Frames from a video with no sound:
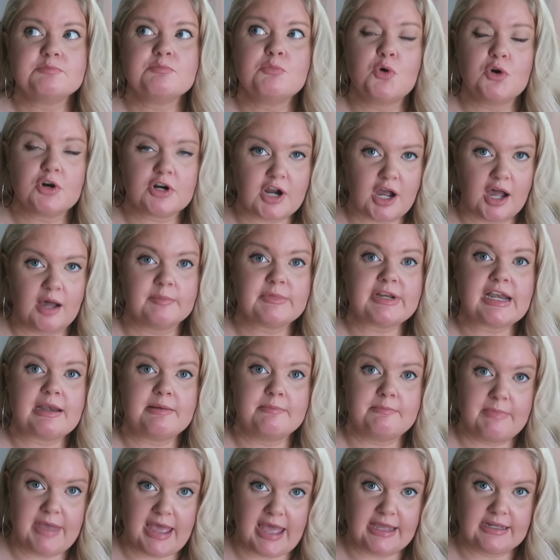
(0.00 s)
more common
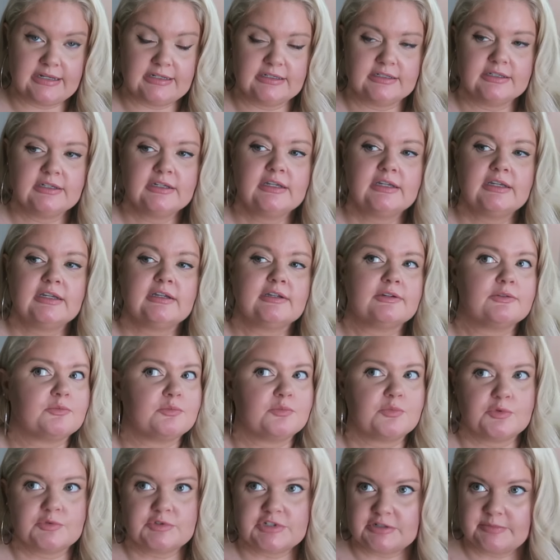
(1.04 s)
in men,
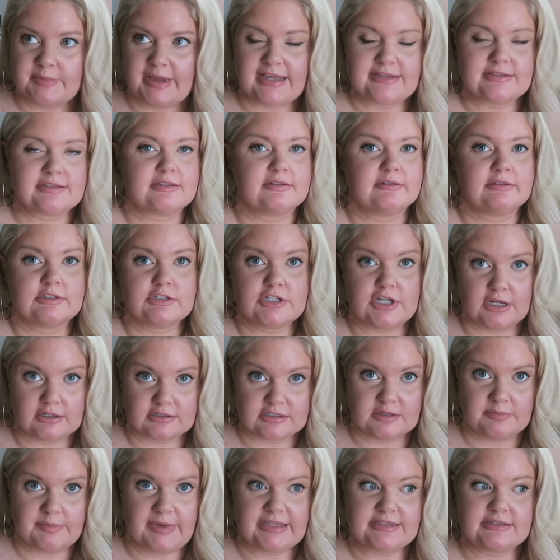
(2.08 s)
wounded masculine,
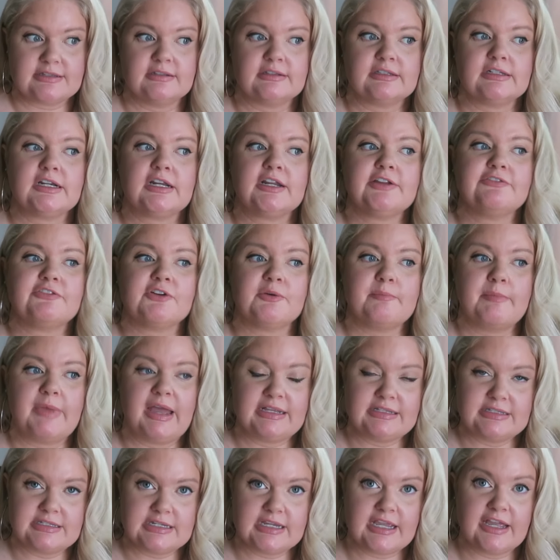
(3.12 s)
toxic masculinity, for
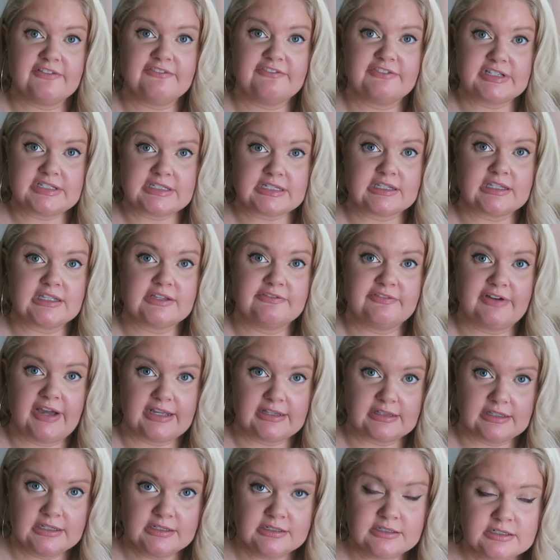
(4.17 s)
men to get physically
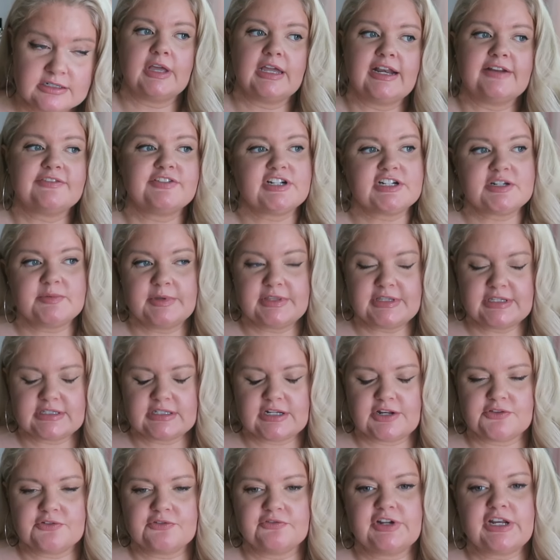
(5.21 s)
violent. And I've talked about this in
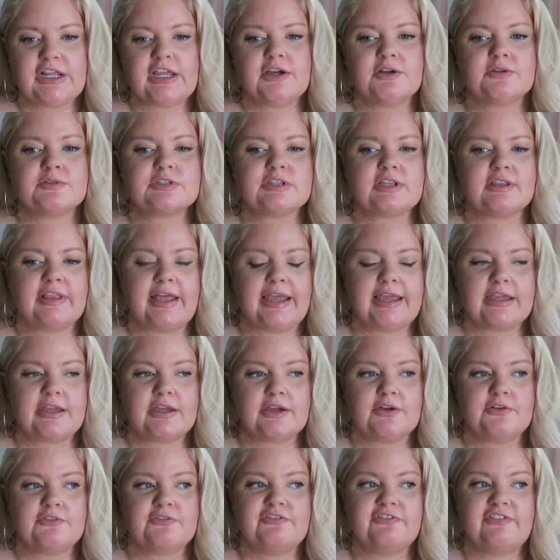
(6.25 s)
other videos,
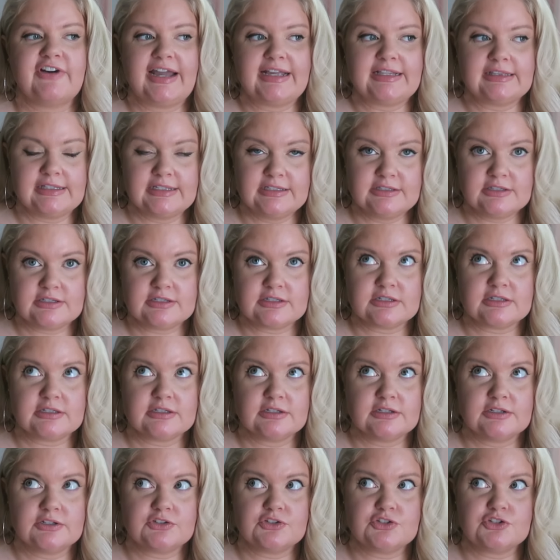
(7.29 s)
like violence
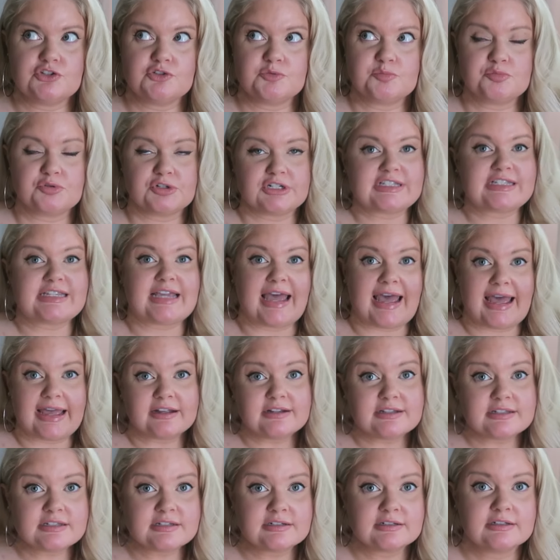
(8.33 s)
to
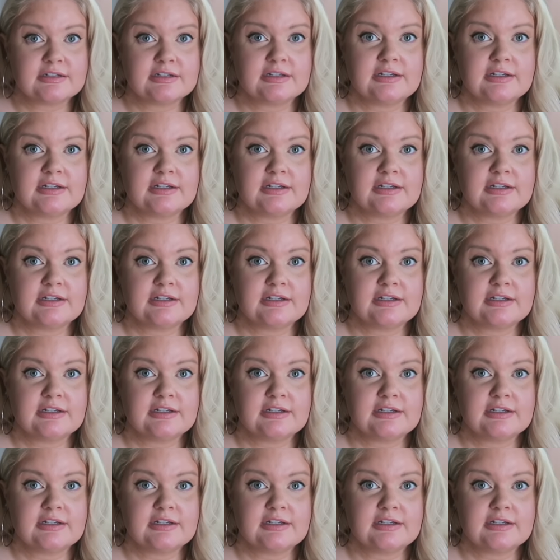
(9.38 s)
protect